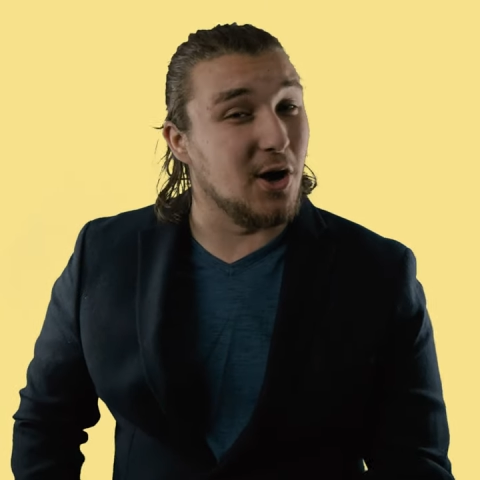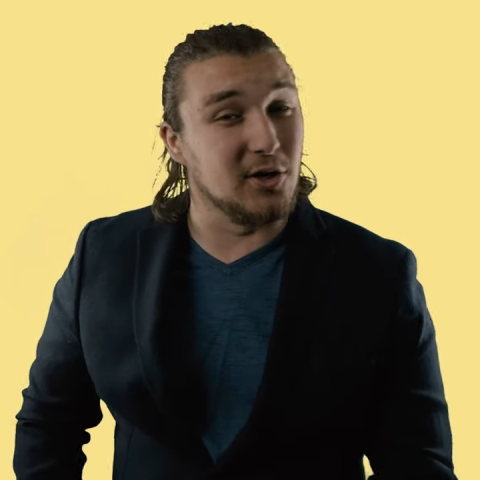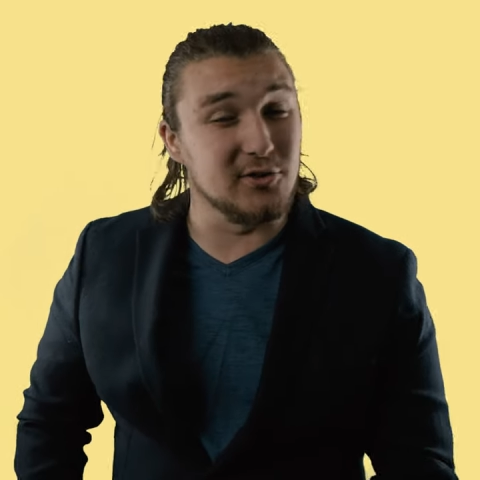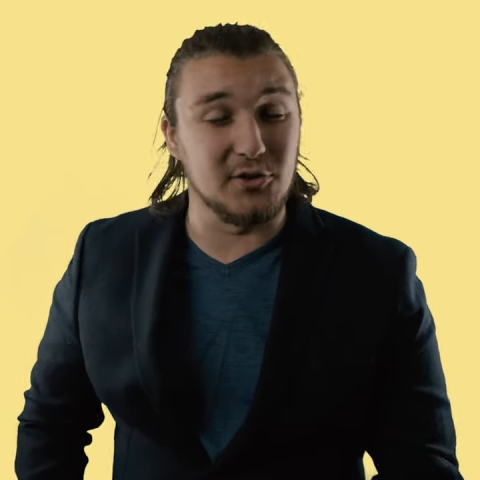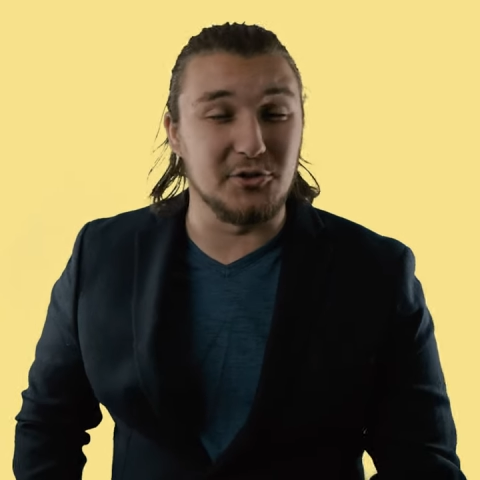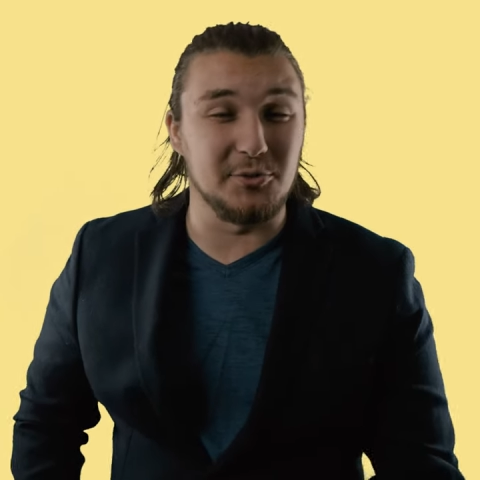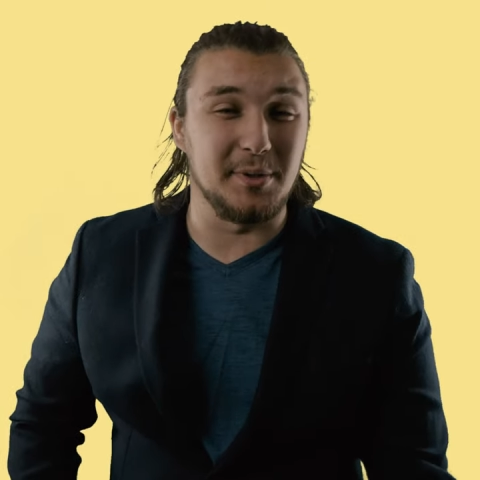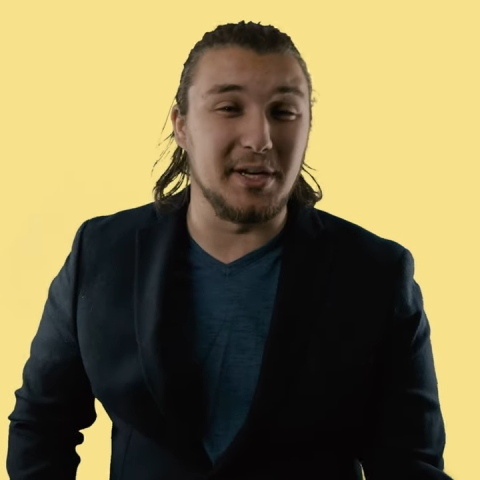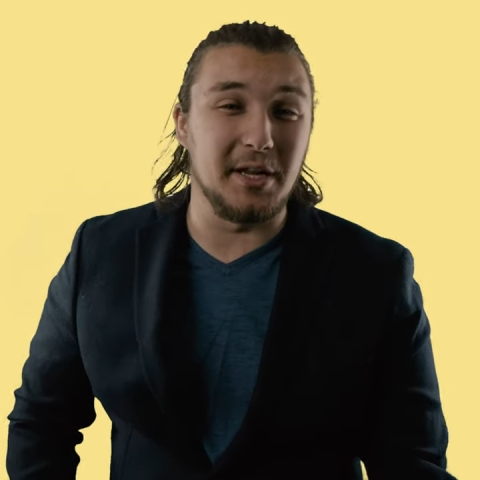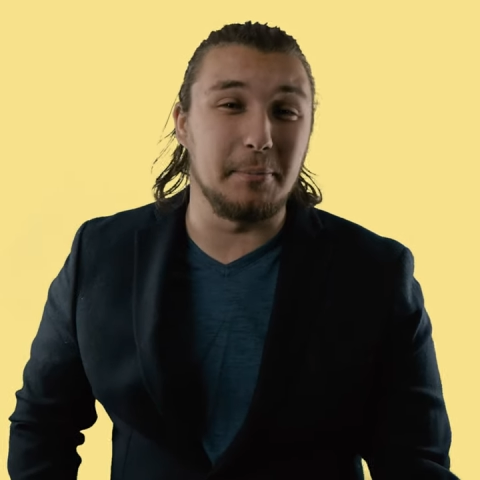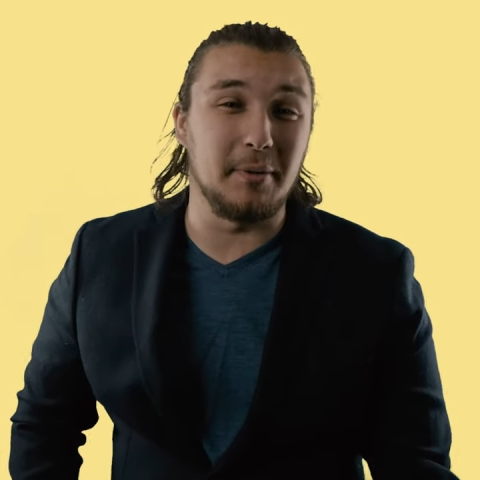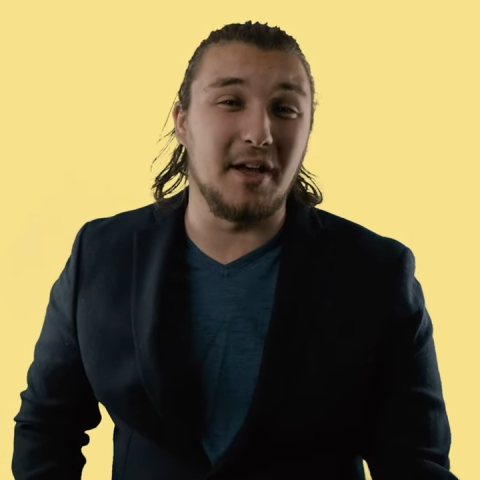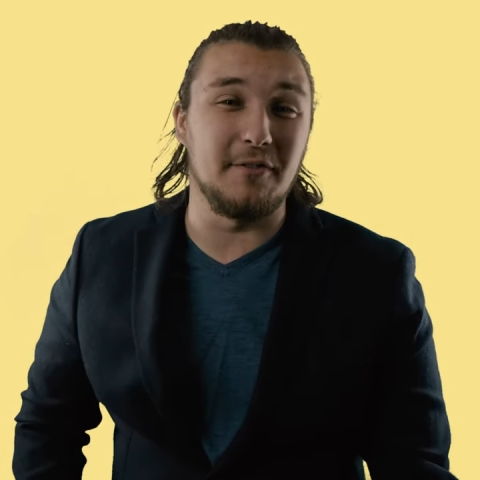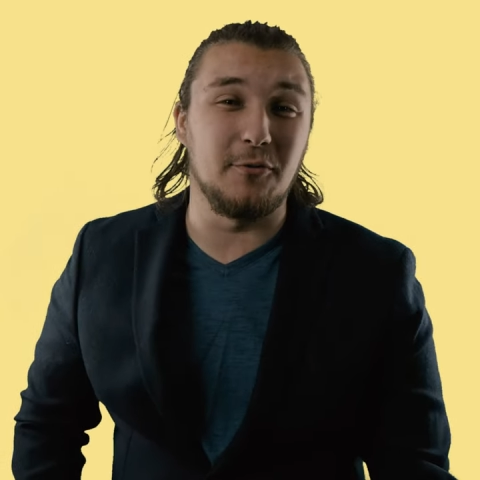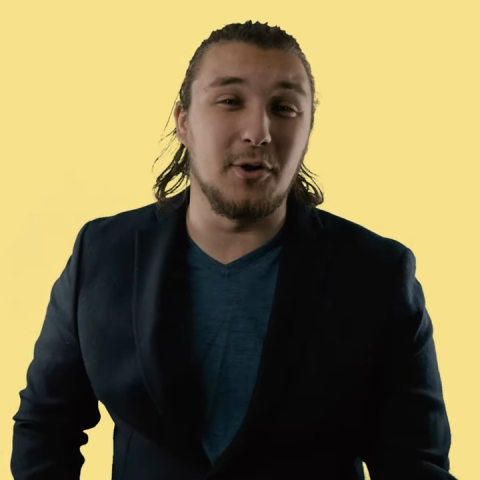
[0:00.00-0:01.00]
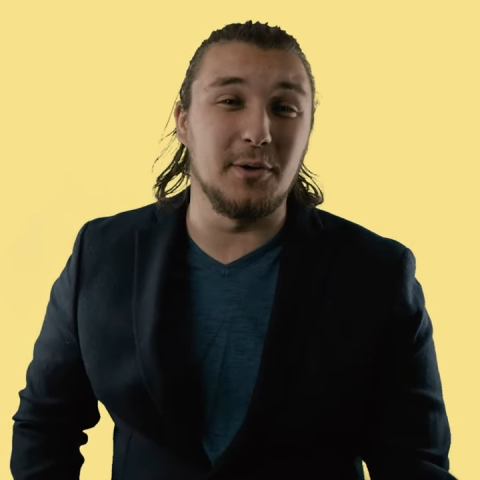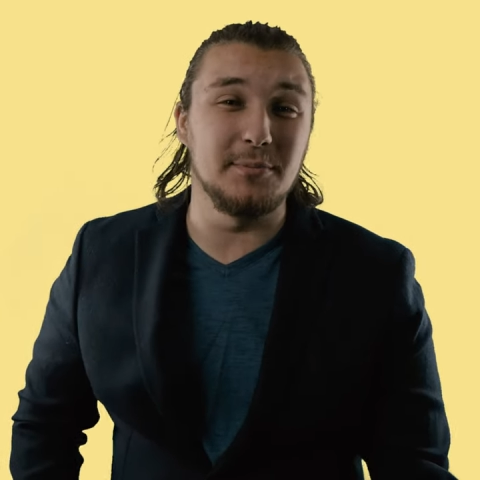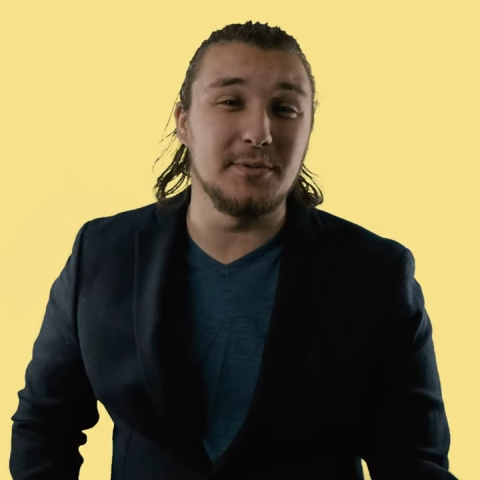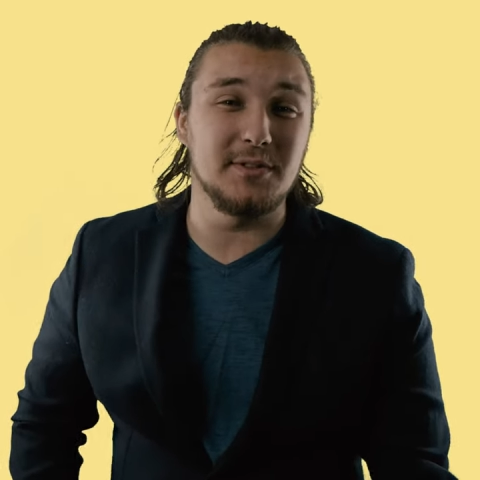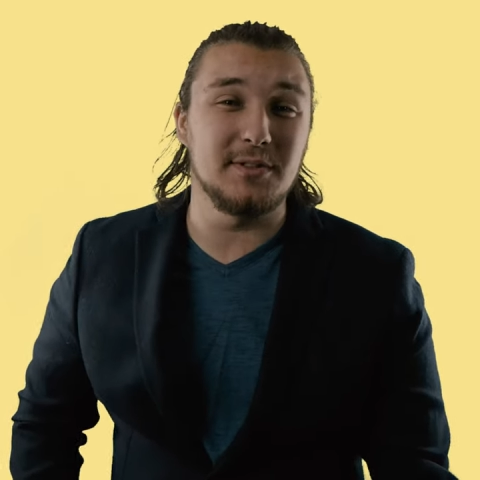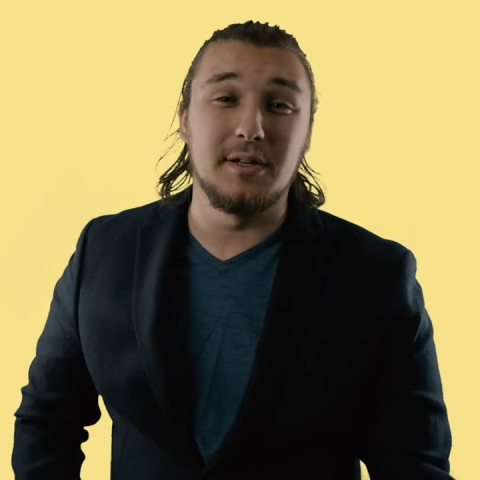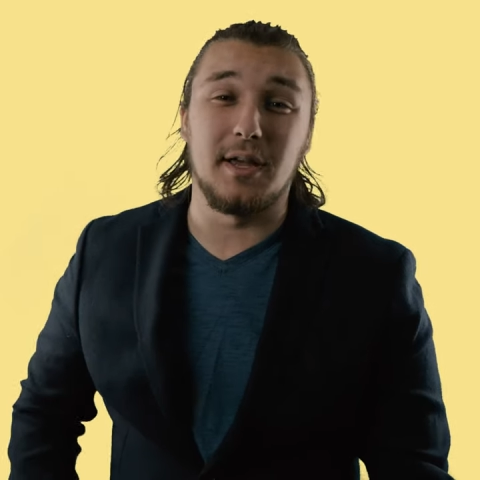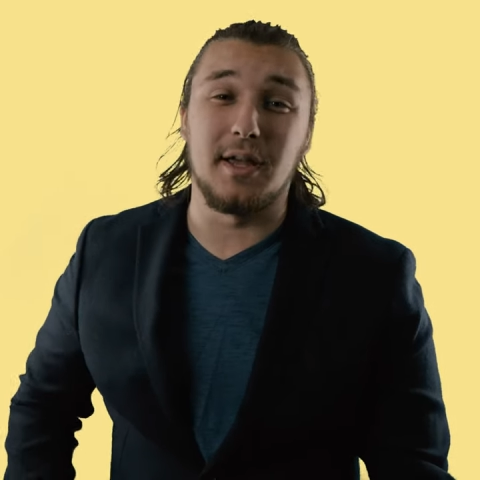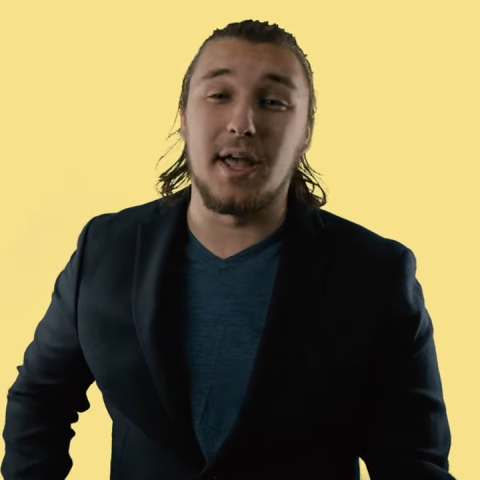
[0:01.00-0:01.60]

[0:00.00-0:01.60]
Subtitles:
all social media platforms.